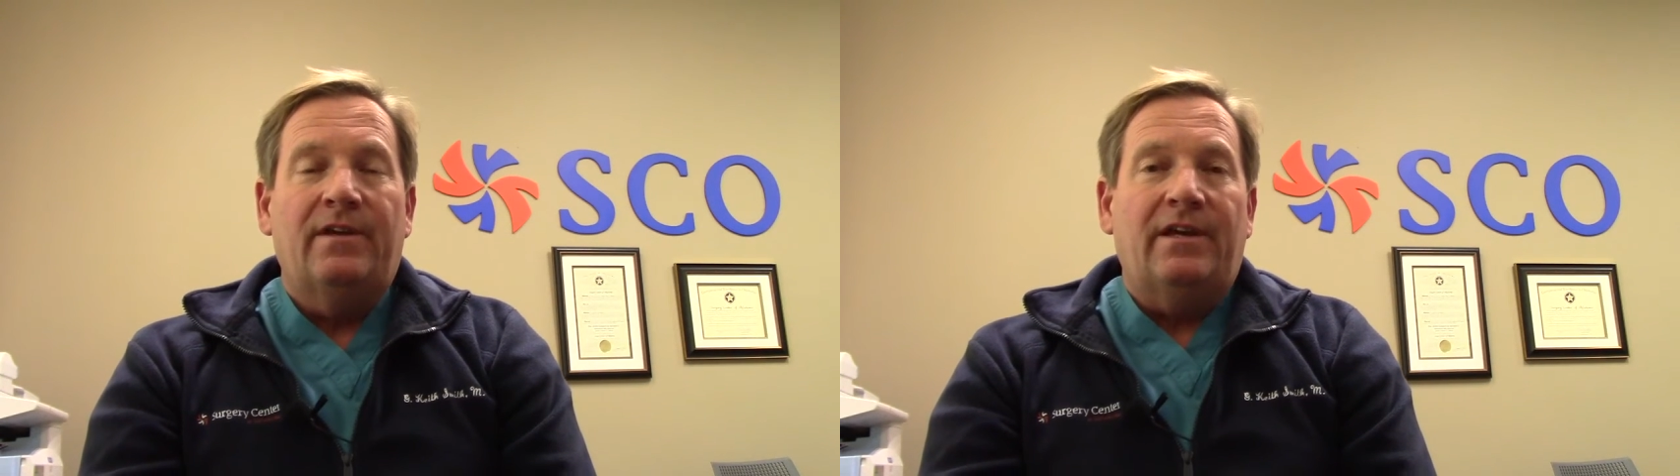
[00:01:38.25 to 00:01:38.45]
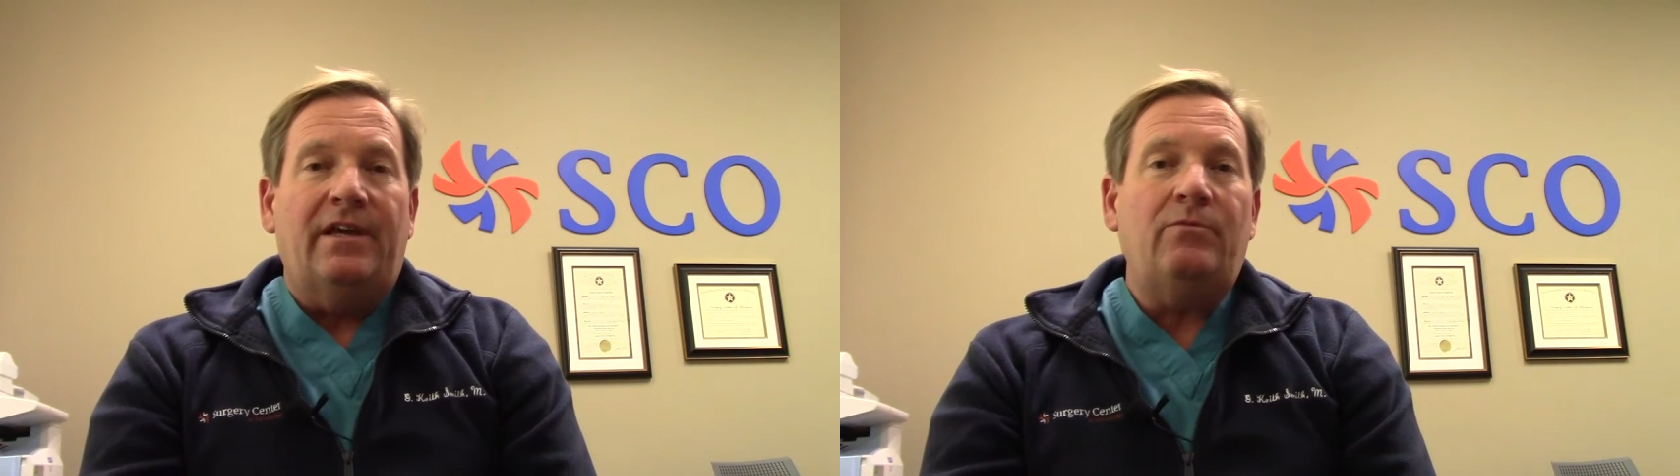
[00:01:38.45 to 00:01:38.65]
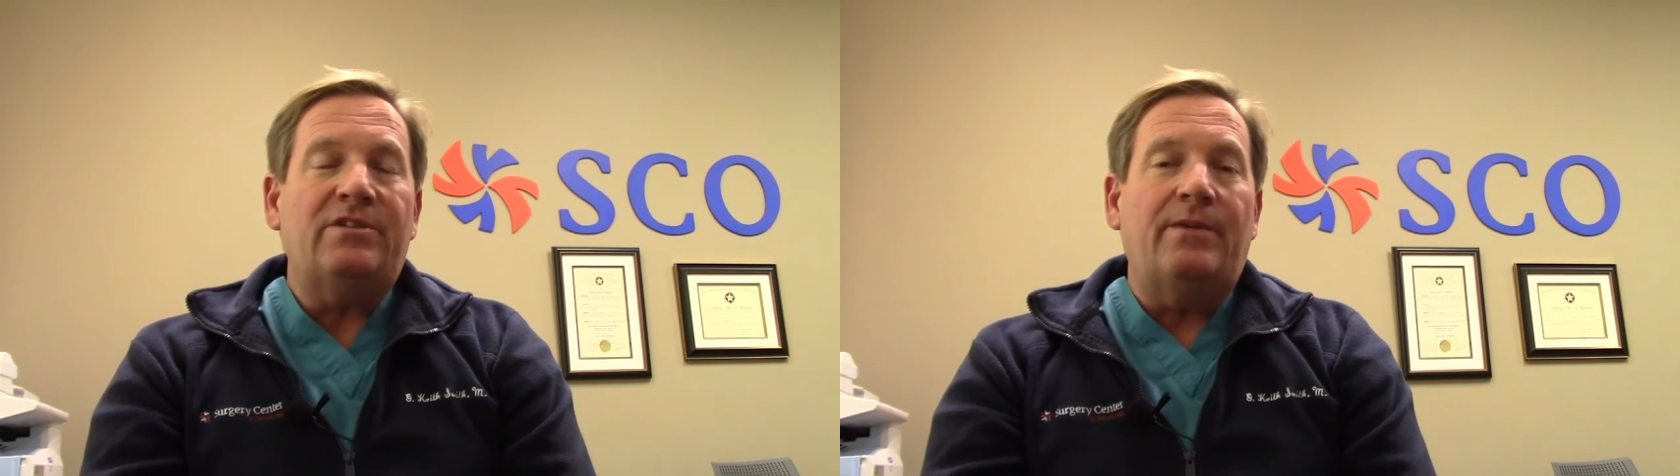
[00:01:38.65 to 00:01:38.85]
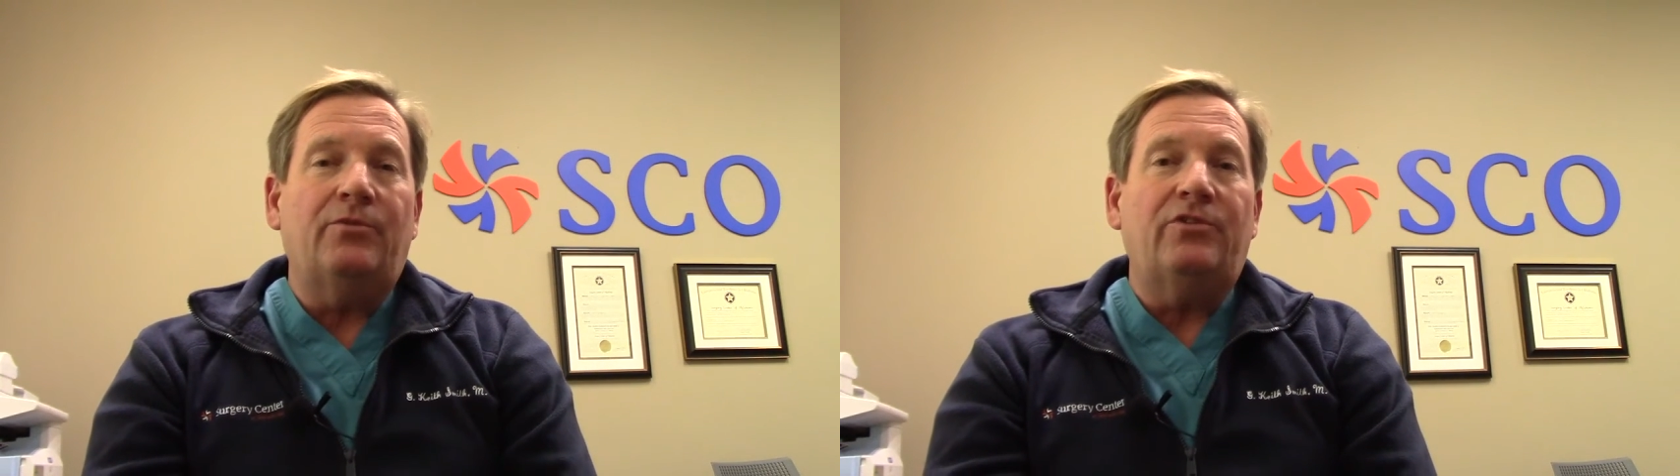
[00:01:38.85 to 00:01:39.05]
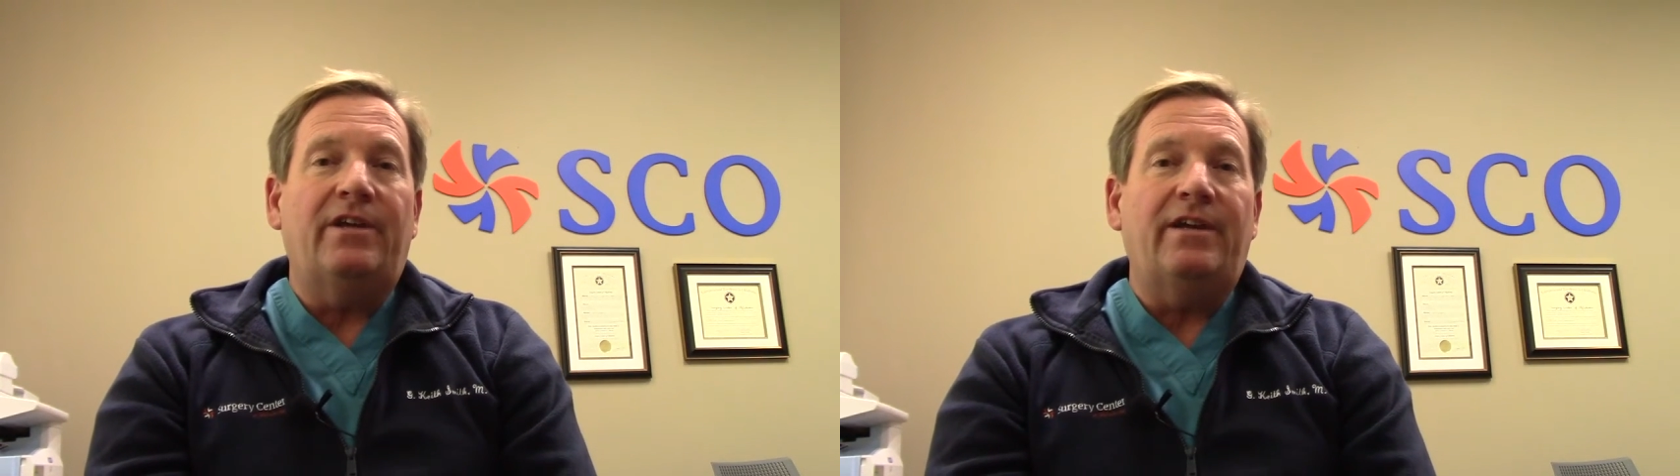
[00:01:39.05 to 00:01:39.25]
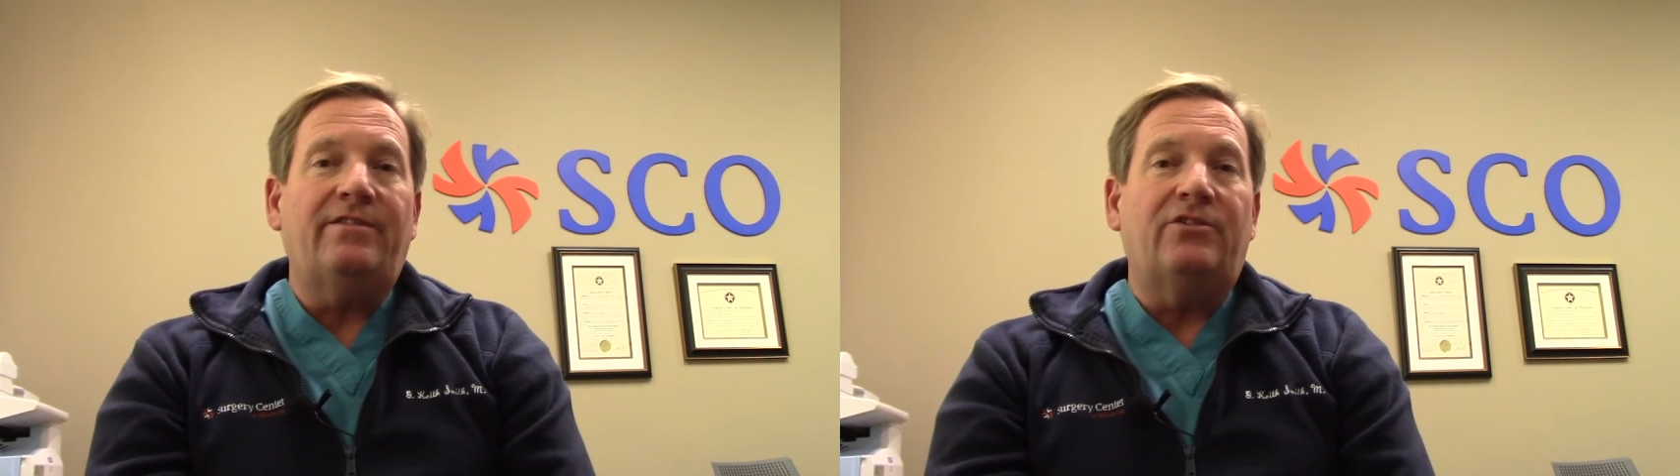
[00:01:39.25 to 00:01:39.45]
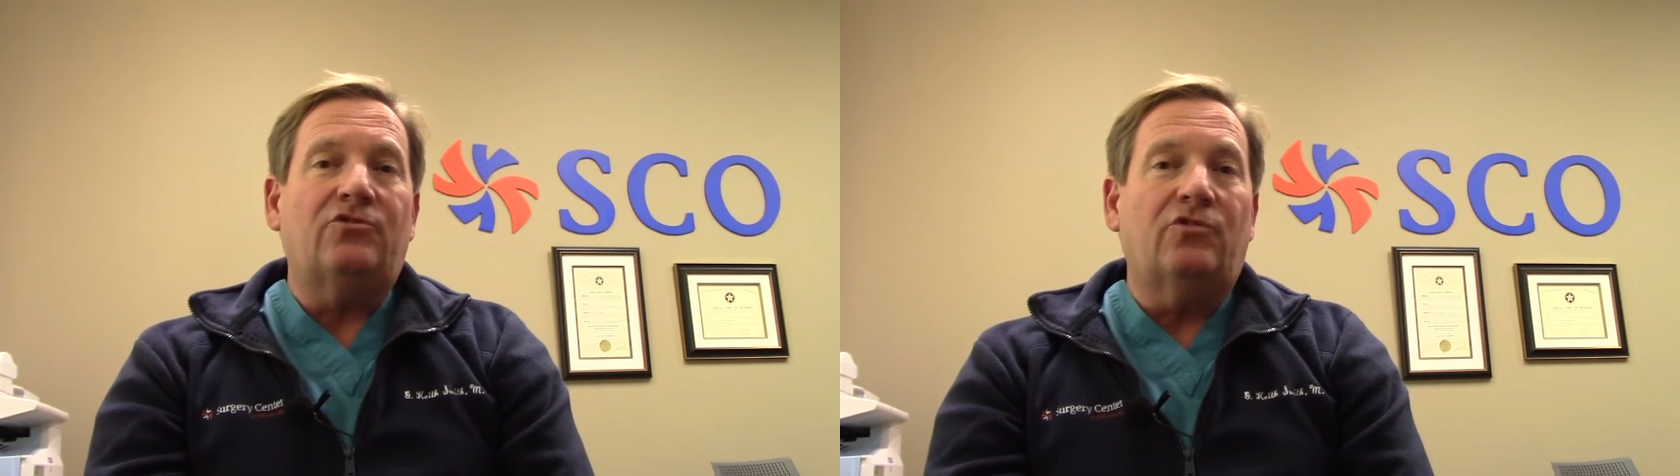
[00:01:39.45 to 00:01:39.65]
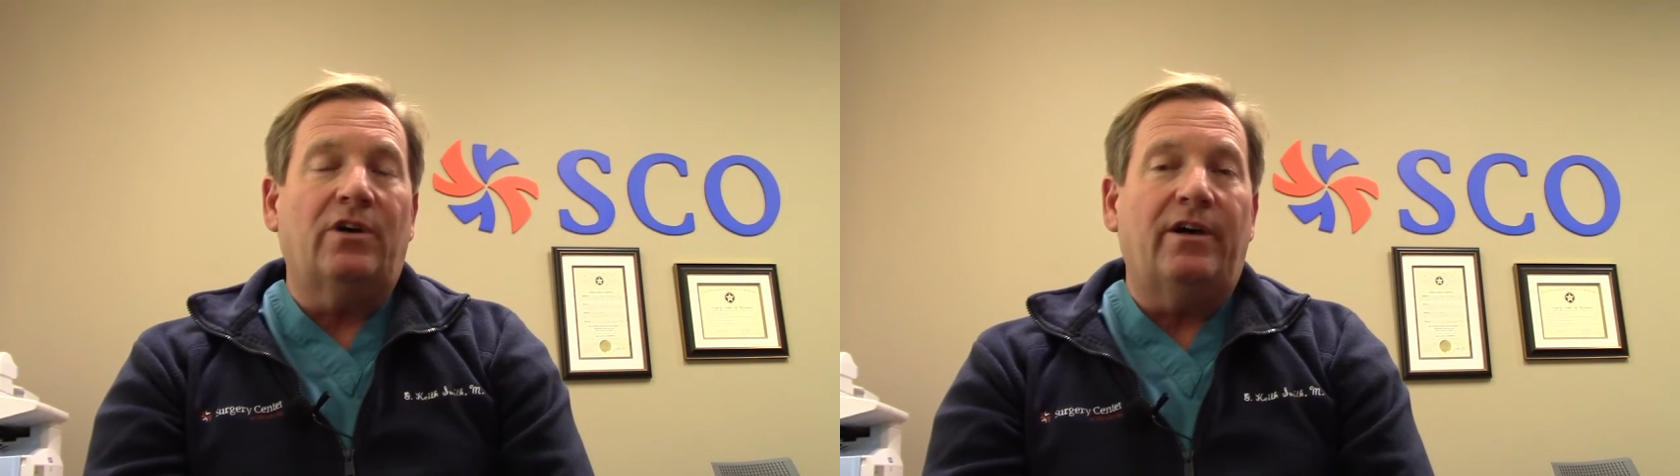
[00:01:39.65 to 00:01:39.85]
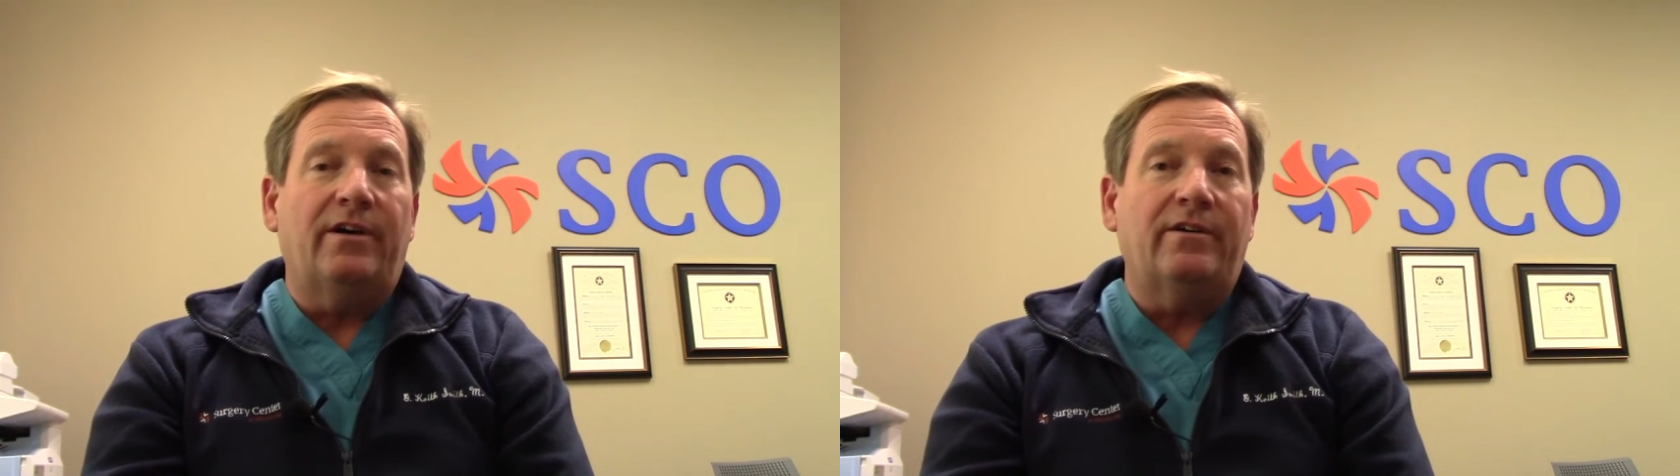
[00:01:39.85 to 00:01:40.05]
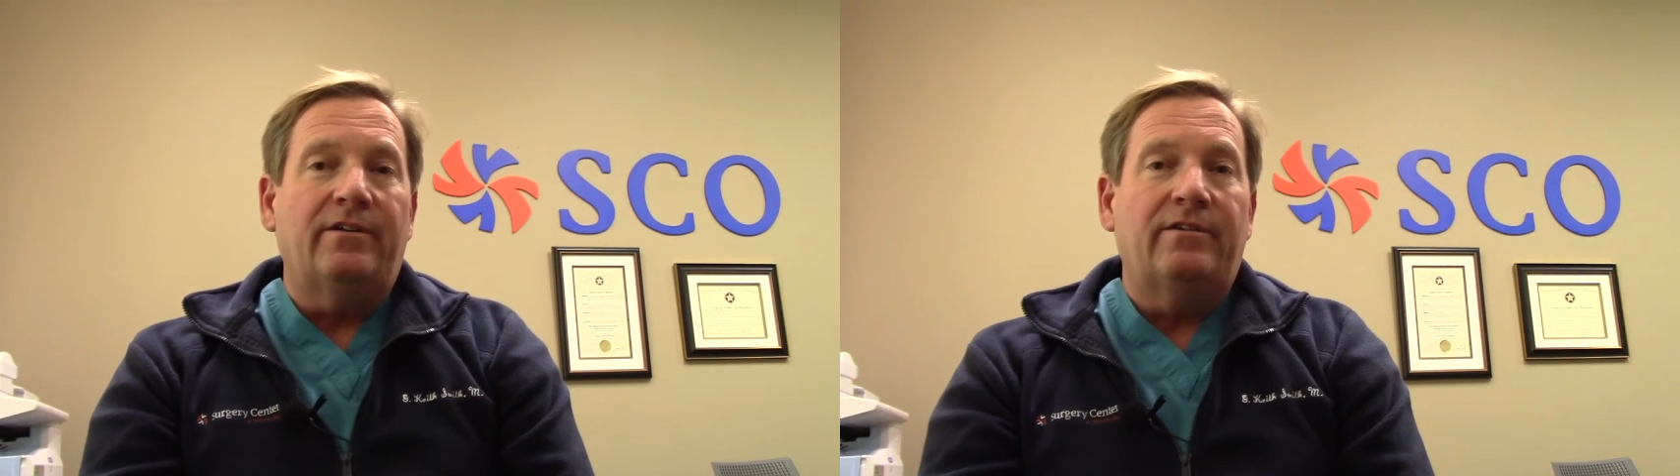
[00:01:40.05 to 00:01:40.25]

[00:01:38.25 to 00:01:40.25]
He was able to get this drug,